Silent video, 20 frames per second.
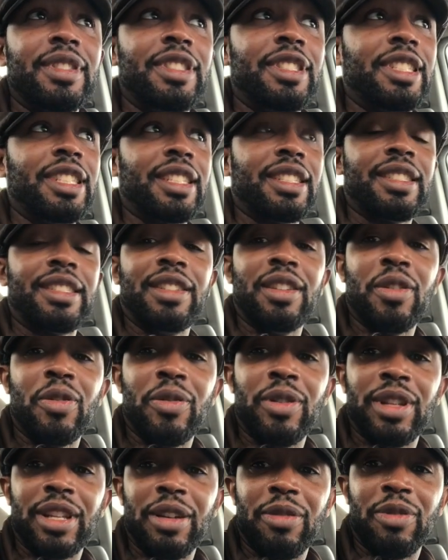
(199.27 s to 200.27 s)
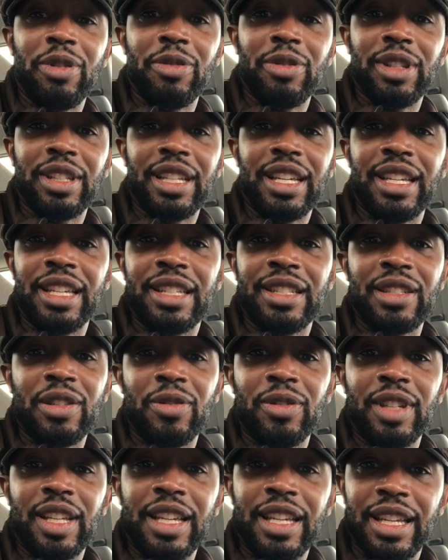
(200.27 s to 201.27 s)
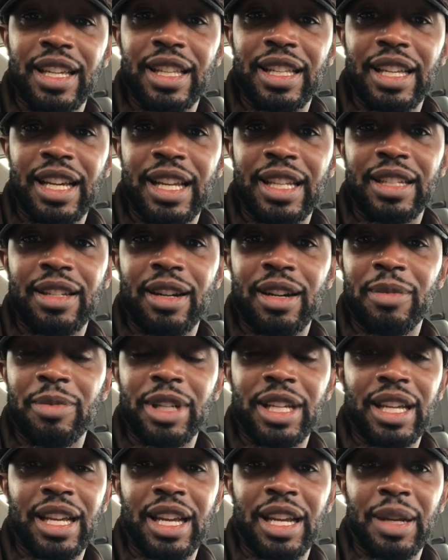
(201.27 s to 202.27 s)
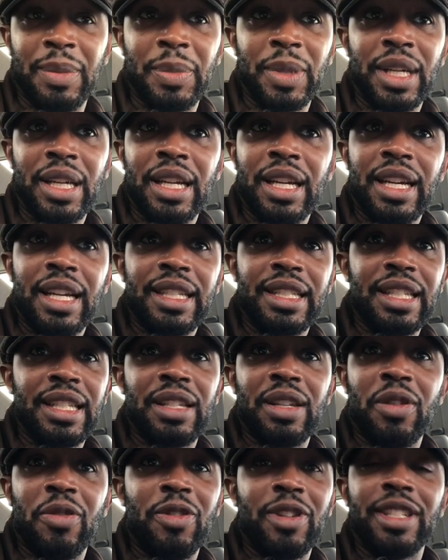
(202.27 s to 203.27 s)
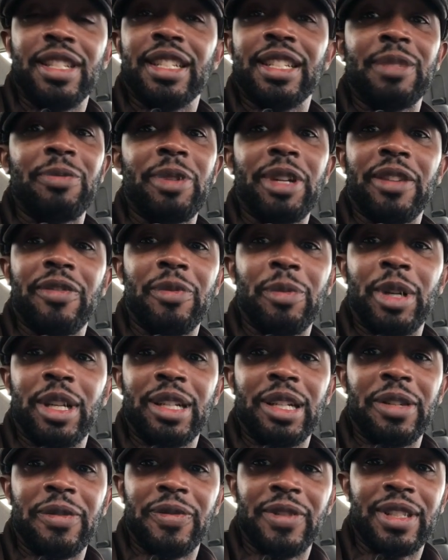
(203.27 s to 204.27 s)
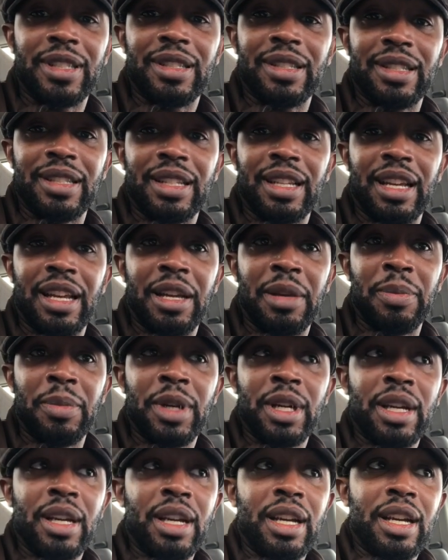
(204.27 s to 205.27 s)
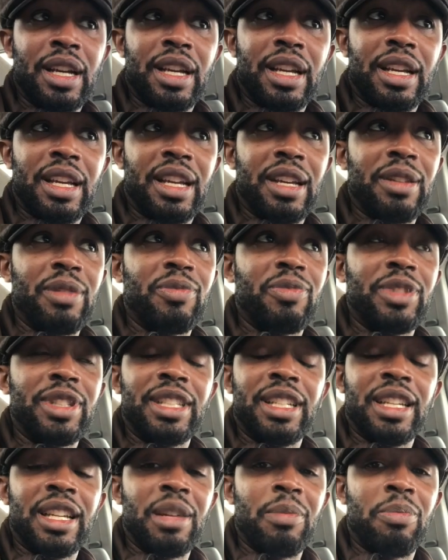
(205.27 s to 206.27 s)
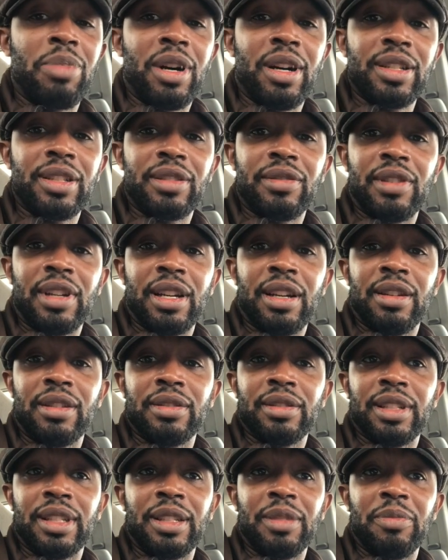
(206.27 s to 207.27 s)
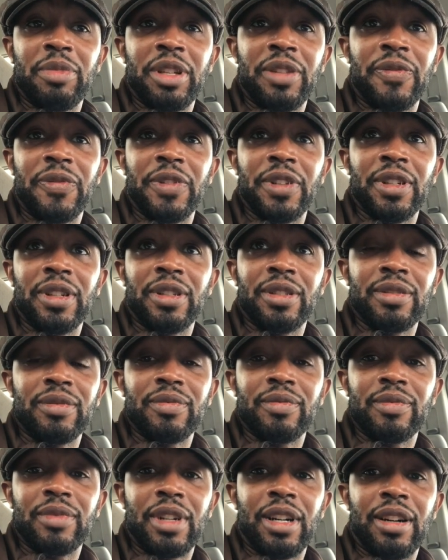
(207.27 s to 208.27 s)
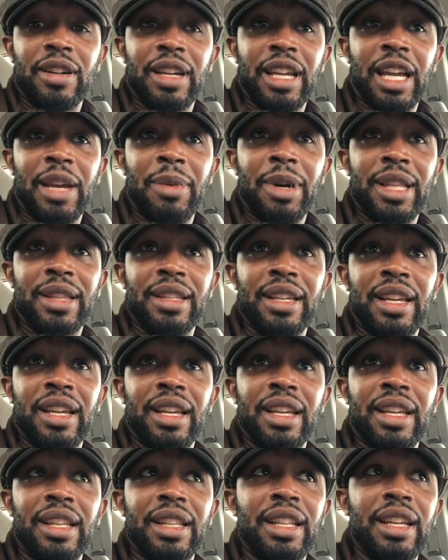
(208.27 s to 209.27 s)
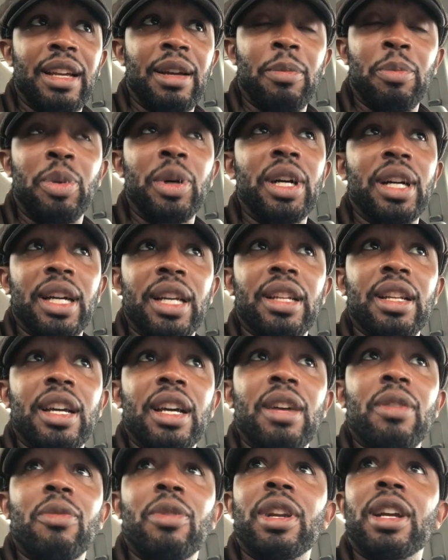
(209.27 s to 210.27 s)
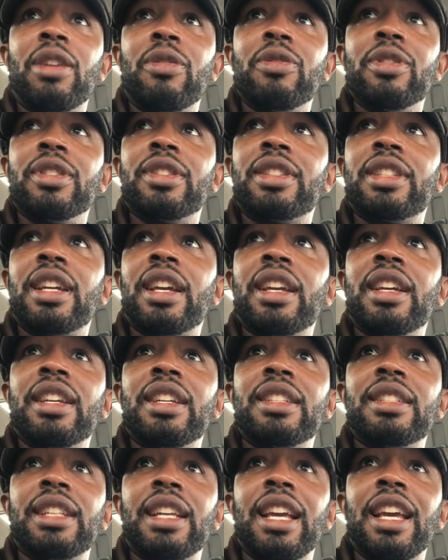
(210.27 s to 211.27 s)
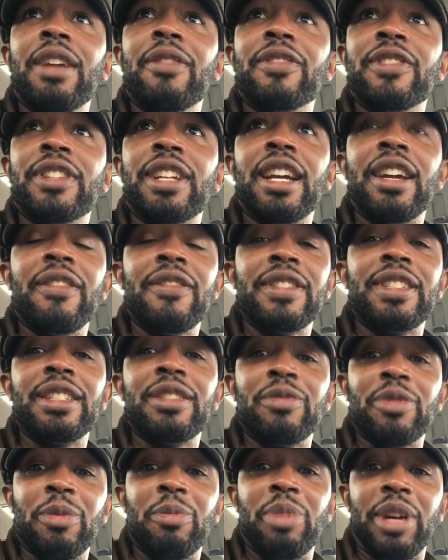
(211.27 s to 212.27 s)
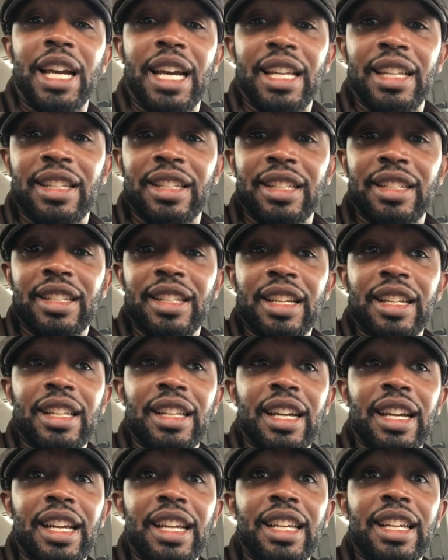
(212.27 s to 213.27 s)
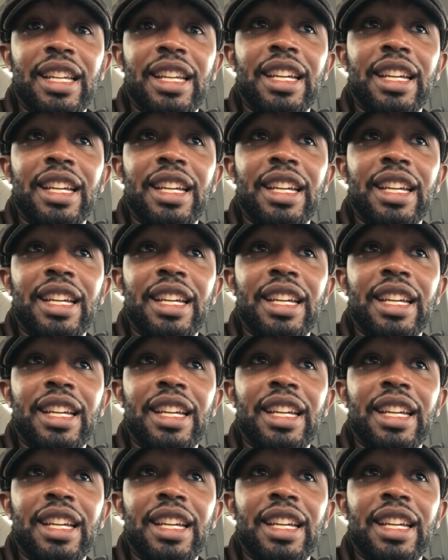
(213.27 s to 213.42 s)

just knowing that we were leaking in that Derby game, didn't know what to expect from our defense this game. And we did get bossed around in the midfield all game, I think. But what I will say is Everton were battling. Like,